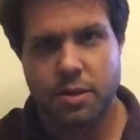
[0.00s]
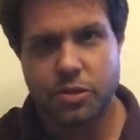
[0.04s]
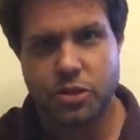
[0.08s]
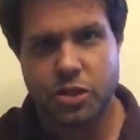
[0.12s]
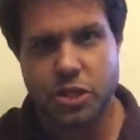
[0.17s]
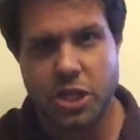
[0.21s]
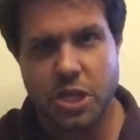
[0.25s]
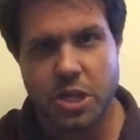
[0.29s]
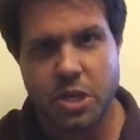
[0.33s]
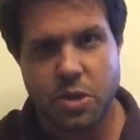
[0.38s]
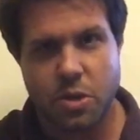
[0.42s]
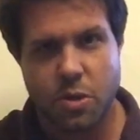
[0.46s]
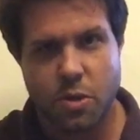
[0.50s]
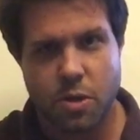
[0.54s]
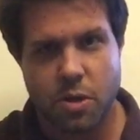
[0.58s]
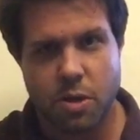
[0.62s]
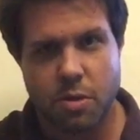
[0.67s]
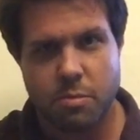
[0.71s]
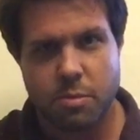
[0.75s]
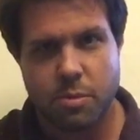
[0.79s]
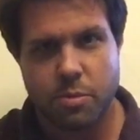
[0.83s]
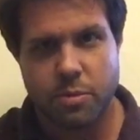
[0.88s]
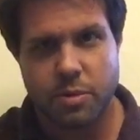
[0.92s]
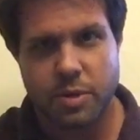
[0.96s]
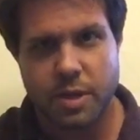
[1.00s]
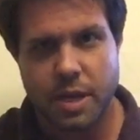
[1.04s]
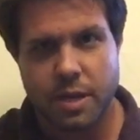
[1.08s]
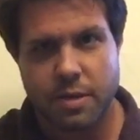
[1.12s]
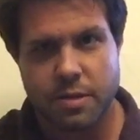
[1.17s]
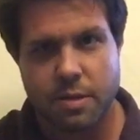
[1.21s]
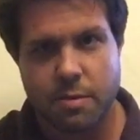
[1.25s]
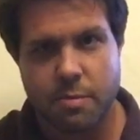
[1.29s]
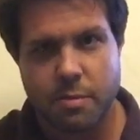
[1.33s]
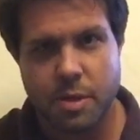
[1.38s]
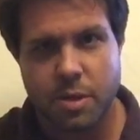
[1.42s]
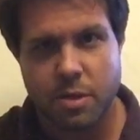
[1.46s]
G chord, but
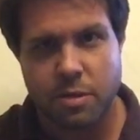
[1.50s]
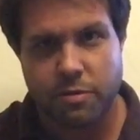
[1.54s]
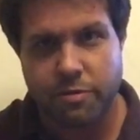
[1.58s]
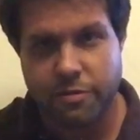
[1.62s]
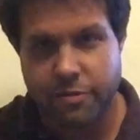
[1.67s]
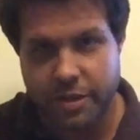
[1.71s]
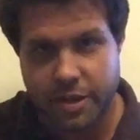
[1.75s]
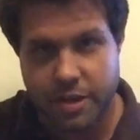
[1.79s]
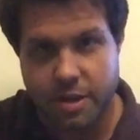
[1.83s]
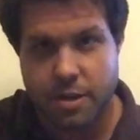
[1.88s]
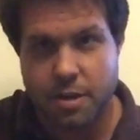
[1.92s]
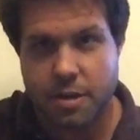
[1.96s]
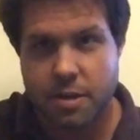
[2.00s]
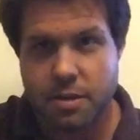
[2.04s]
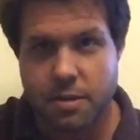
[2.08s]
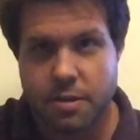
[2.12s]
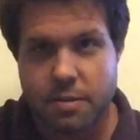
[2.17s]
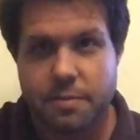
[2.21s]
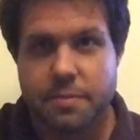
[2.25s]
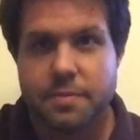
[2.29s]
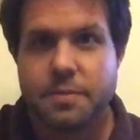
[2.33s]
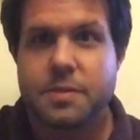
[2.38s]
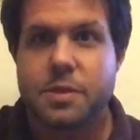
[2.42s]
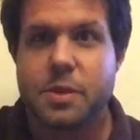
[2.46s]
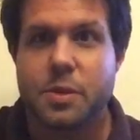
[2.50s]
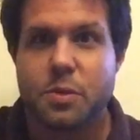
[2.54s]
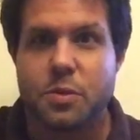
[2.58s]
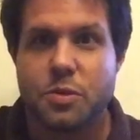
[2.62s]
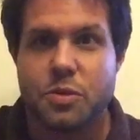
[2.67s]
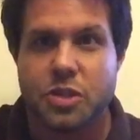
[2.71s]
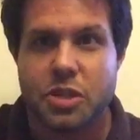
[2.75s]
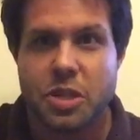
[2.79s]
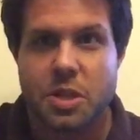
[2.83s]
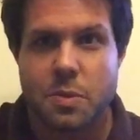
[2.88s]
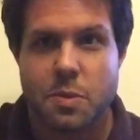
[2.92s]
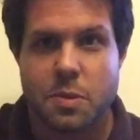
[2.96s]
without the middle finger, so
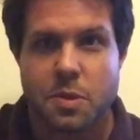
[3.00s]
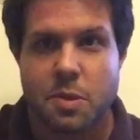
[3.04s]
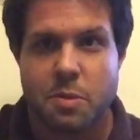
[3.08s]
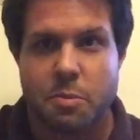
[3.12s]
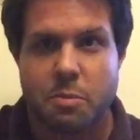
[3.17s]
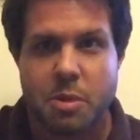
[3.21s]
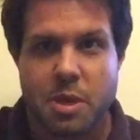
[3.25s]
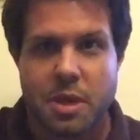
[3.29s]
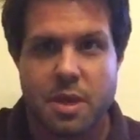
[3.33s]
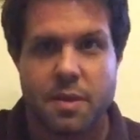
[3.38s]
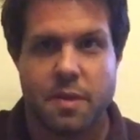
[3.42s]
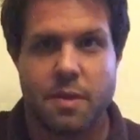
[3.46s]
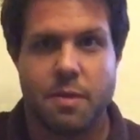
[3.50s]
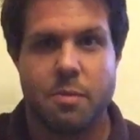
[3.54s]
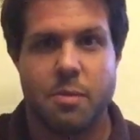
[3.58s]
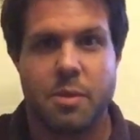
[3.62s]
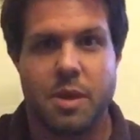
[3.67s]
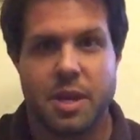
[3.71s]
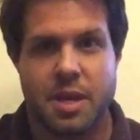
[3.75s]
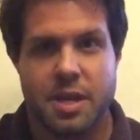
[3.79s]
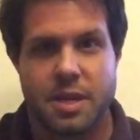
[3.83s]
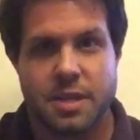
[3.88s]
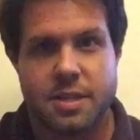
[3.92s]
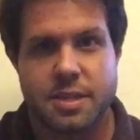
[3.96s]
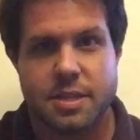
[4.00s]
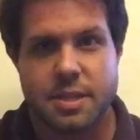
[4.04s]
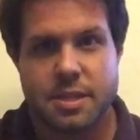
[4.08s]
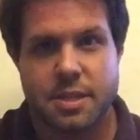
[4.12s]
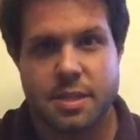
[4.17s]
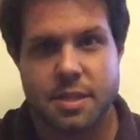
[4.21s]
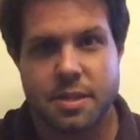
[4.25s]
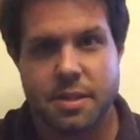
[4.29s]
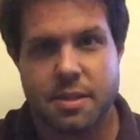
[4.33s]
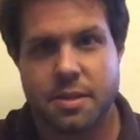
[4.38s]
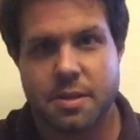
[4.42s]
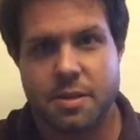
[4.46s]
G with a B in the bass,
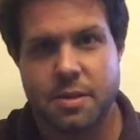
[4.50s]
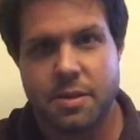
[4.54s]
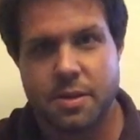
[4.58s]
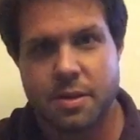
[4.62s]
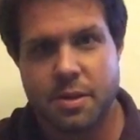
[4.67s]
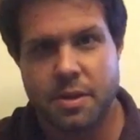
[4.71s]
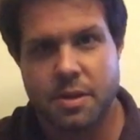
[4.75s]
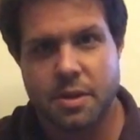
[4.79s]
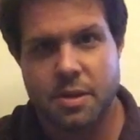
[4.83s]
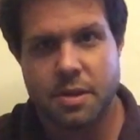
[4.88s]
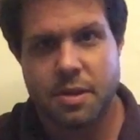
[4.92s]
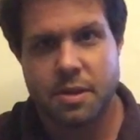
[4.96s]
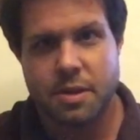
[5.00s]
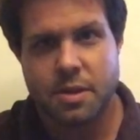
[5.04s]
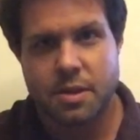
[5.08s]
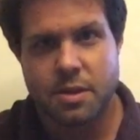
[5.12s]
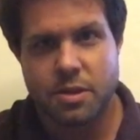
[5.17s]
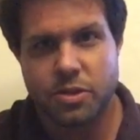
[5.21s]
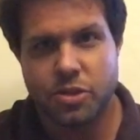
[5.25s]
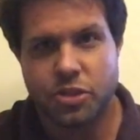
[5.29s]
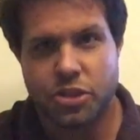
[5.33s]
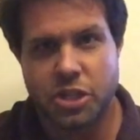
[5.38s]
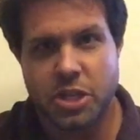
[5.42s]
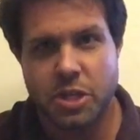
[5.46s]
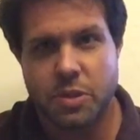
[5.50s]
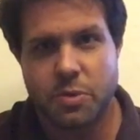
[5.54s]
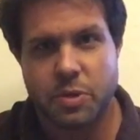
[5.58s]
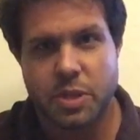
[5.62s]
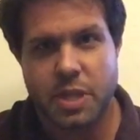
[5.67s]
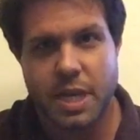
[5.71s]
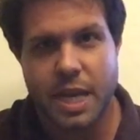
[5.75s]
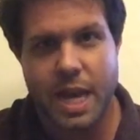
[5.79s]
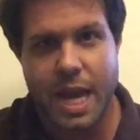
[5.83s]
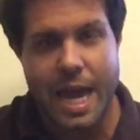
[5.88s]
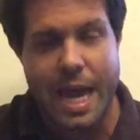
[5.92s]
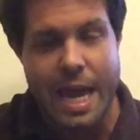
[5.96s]
G
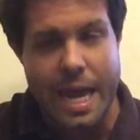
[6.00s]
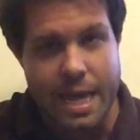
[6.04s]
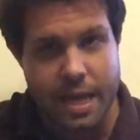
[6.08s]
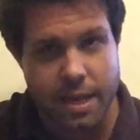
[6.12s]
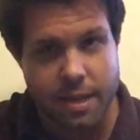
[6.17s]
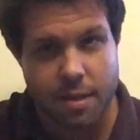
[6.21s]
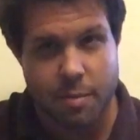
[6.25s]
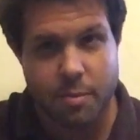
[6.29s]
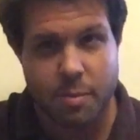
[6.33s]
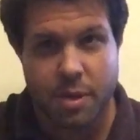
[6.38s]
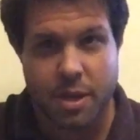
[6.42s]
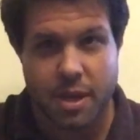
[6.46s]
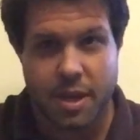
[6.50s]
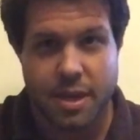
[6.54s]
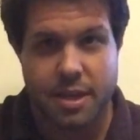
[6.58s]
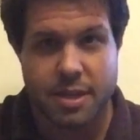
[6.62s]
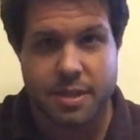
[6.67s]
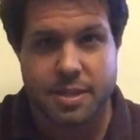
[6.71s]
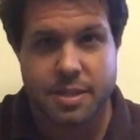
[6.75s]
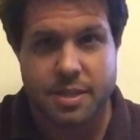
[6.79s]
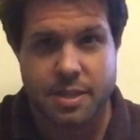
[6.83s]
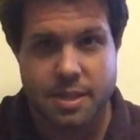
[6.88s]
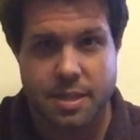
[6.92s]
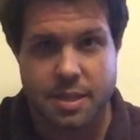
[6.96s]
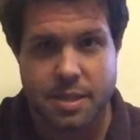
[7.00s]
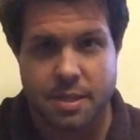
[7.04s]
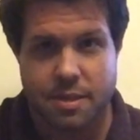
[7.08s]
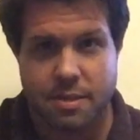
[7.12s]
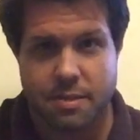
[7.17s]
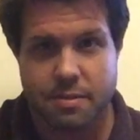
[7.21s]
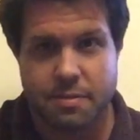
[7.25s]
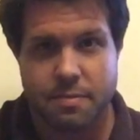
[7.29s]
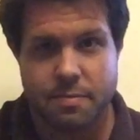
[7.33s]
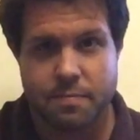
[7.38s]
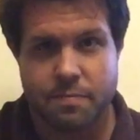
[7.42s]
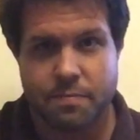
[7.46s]
with an A in the bass,
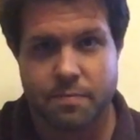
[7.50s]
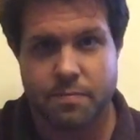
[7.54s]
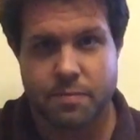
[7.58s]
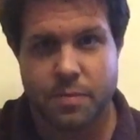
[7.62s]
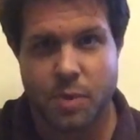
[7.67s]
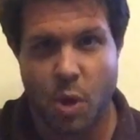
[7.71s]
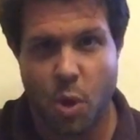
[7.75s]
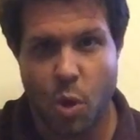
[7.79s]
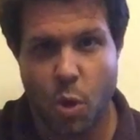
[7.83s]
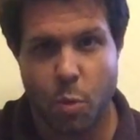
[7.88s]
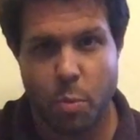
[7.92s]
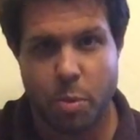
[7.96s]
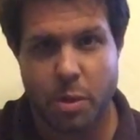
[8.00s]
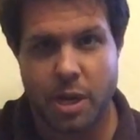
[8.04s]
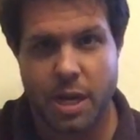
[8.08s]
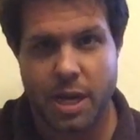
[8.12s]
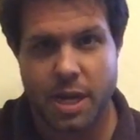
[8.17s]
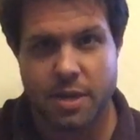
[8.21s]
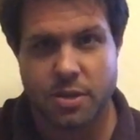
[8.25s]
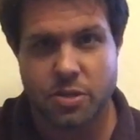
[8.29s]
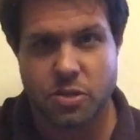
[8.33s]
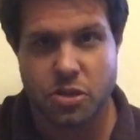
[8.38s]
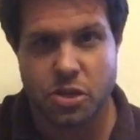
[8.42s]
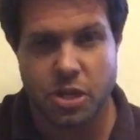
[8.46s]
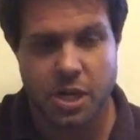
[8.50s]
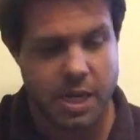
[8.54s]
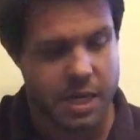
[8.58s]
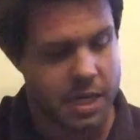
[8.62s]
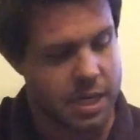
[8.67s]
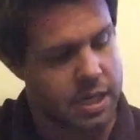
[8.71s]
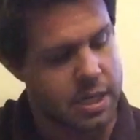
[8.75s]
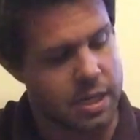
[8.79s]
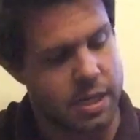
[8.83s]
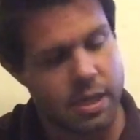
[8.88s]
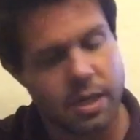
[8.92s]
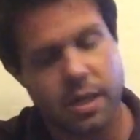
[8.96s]
open A string,
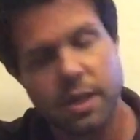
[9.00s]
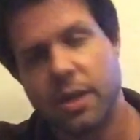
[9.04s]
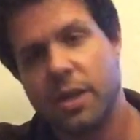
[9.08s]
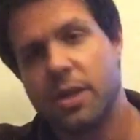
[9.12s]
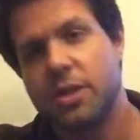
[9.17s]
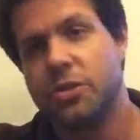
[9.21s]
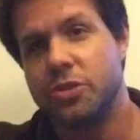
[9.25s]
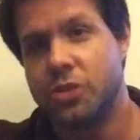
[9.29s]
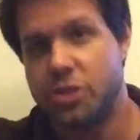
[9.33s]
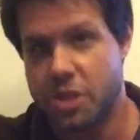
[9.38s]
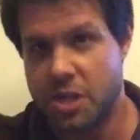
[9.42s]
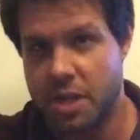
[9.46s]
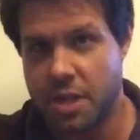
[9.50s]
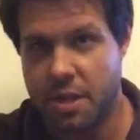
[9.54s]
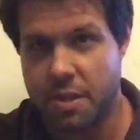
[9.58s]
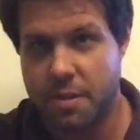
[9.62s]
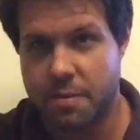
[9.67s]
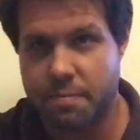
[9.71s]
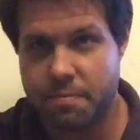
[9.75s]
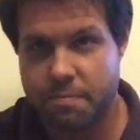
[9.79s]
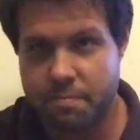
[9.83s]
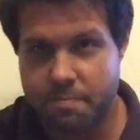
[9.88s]
G.